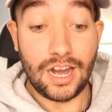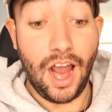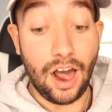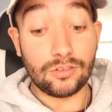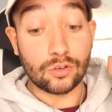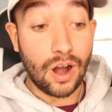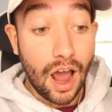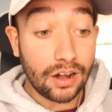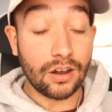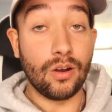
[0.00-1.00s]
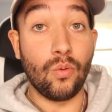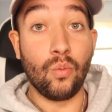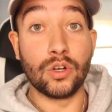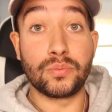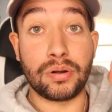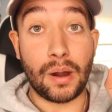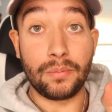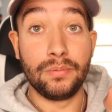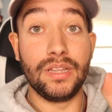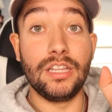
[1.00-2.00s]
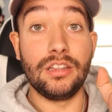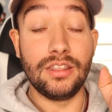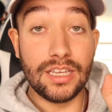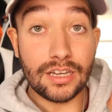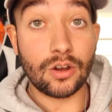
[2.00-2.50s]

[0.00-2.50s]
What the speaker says: Colorado was probably the